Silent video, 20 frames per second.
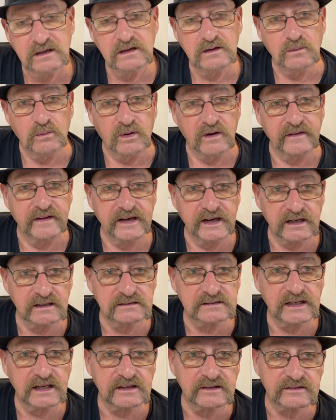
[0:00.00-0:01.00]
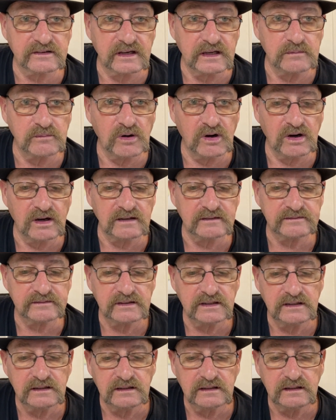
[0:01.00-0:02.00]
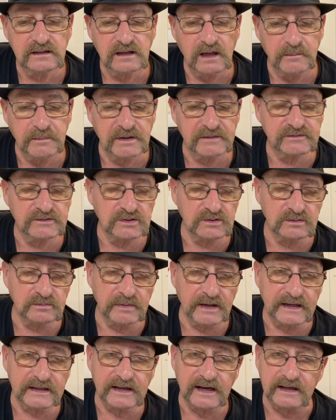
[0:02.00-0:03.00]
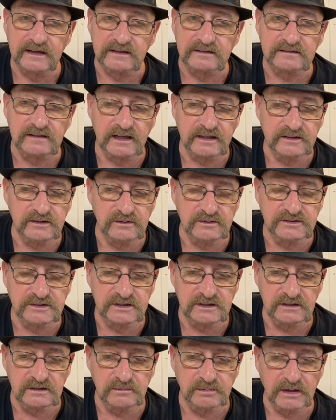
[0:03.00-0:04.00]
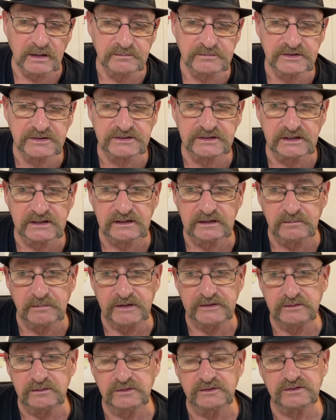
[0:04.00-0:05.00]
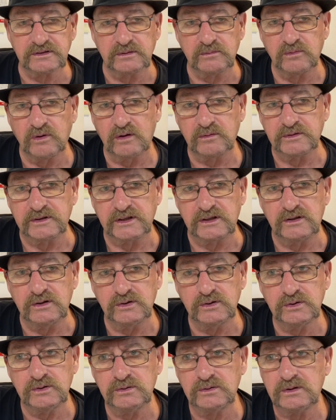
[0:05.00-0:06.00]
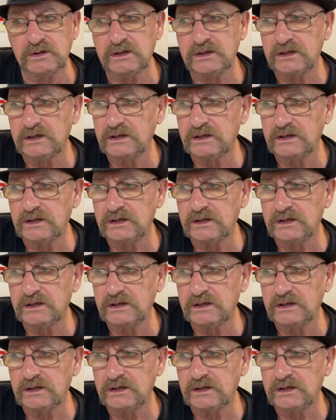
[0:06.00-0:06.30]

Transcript: One of the air tanks came off. I mean, I've glued them back on. It's not a huge deal, but I'm just thinking, am I doing something wrong with the glue?